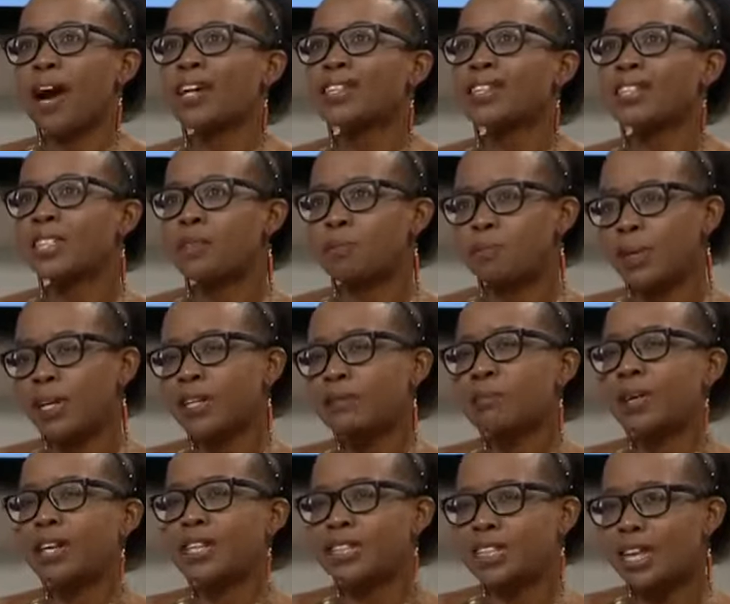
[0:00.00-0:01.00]
I
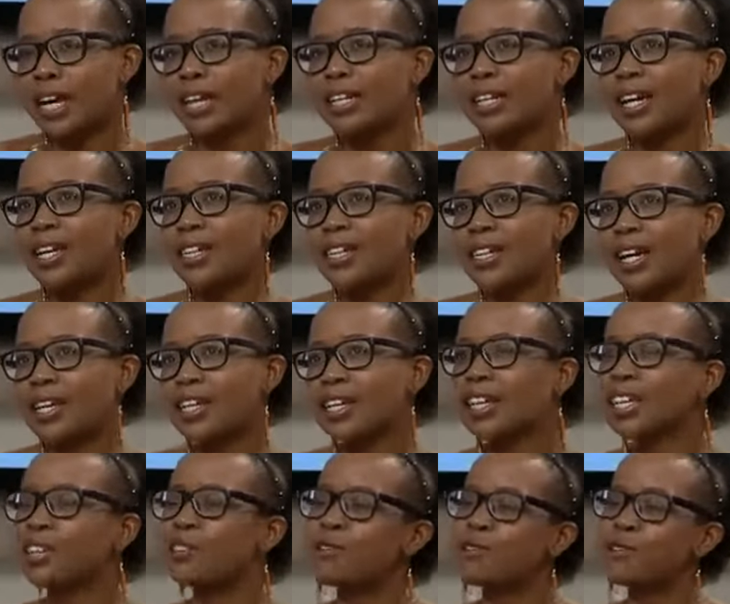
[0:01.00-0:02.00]
suspect my dad had an
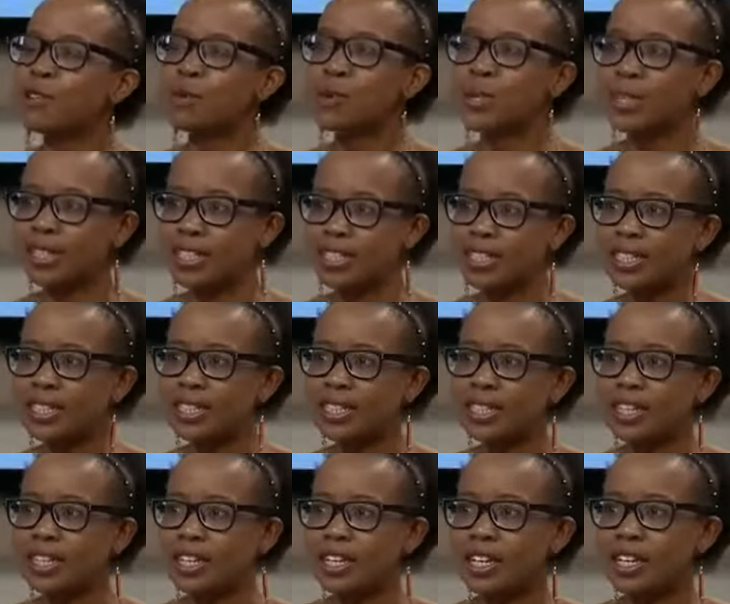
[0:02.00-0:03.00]

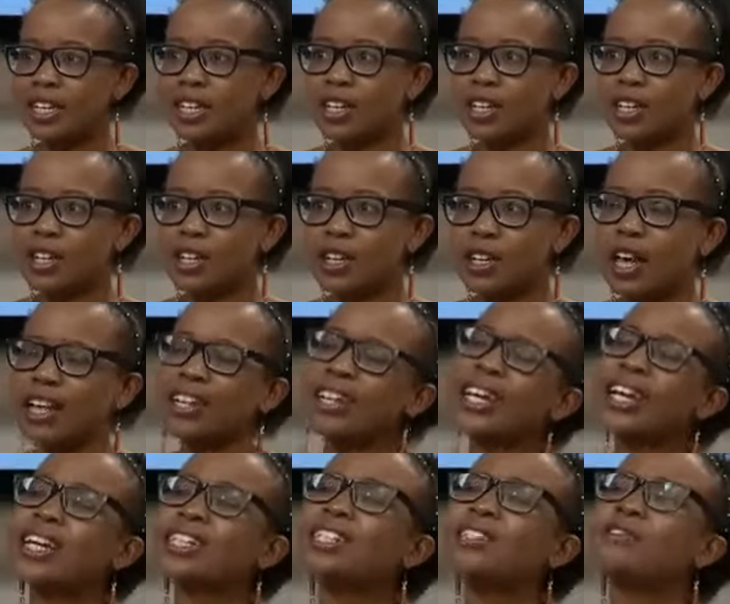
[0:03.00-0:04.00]
influence, a
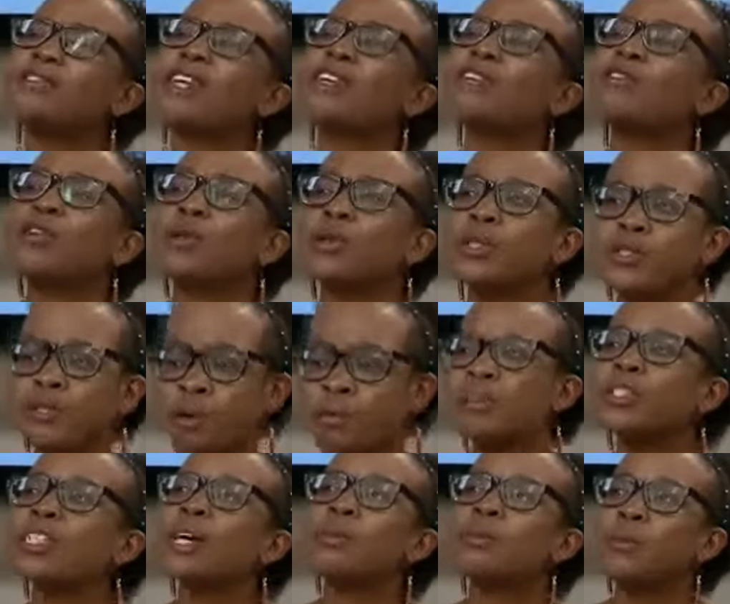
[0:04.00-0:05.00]
negative influence
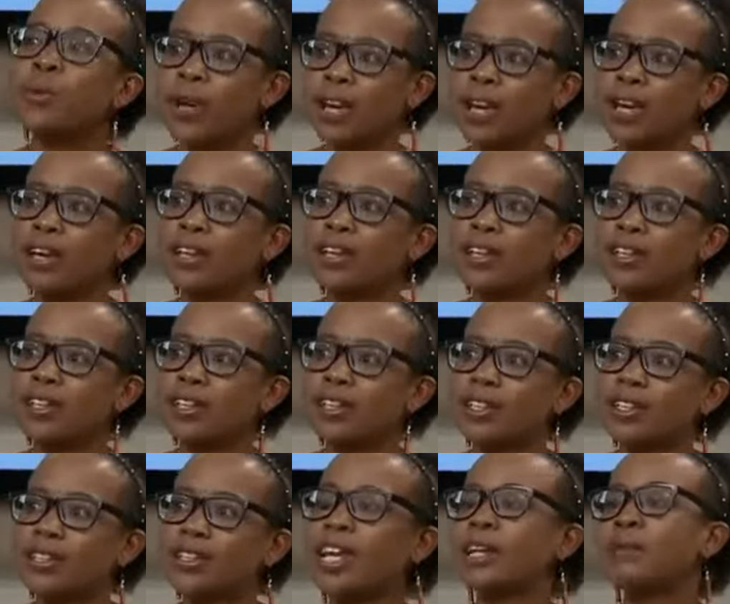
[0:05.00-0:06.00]
from somewhere
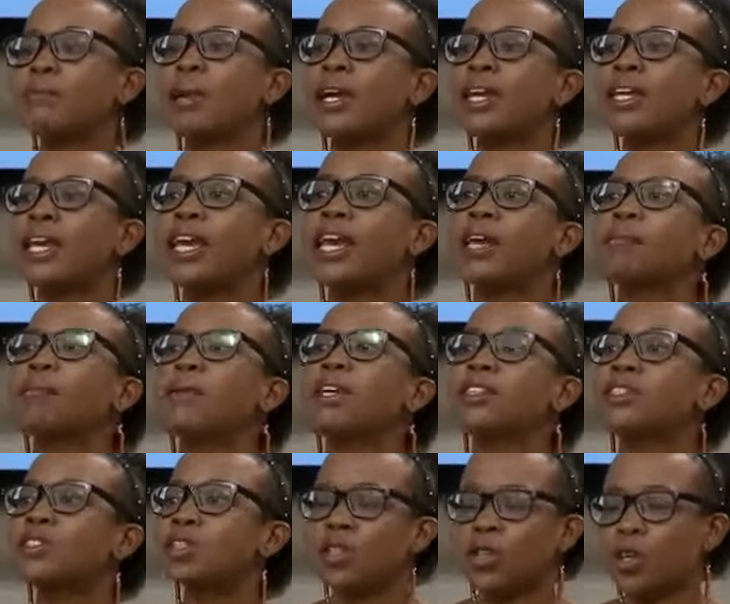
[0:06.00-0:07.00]
that made him
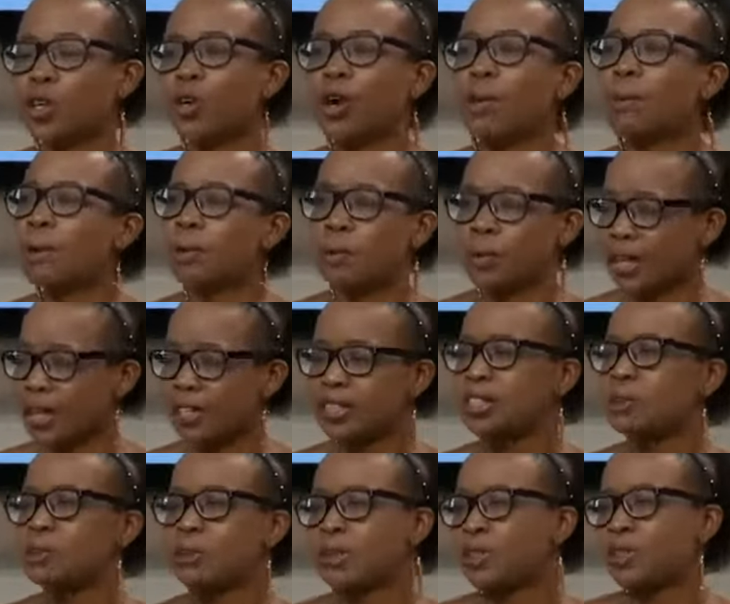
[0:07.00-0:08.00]
insecure about what I
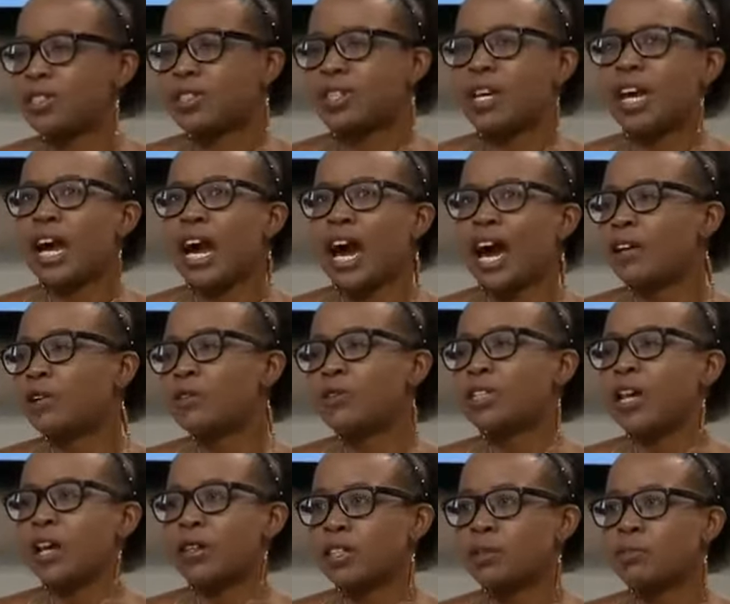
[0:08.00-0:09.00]
did, because I
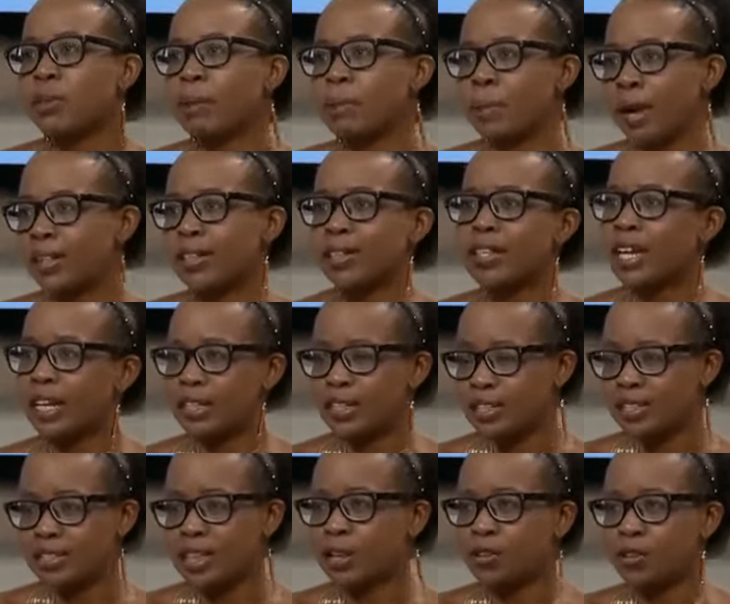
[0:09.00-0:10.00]
don't doubt in my mind that he
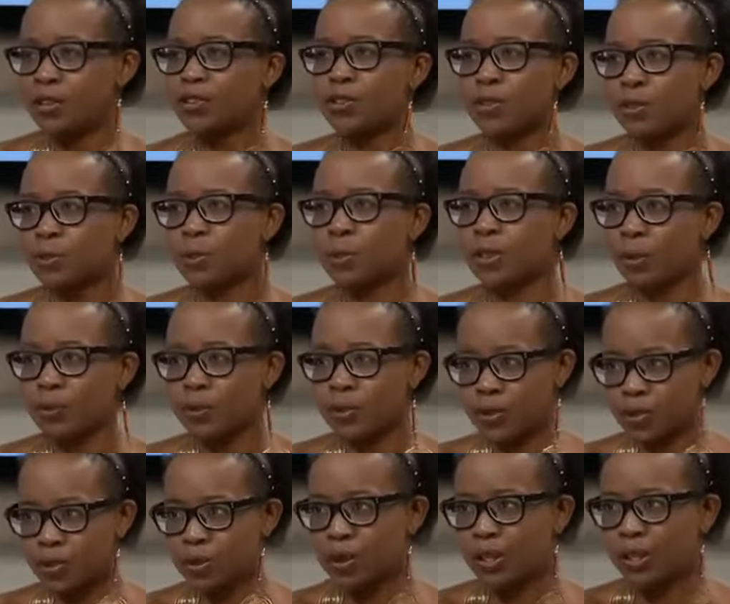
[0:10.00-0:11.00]
understood what I
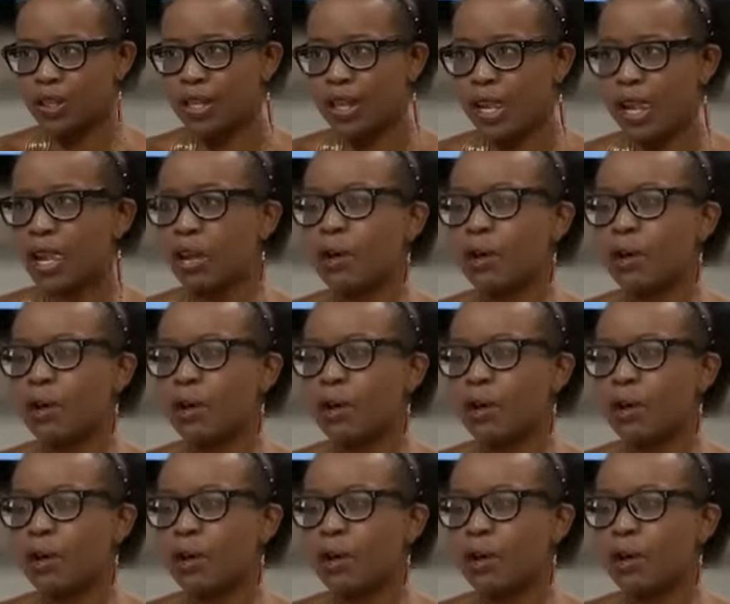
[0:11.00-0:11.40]
was doing.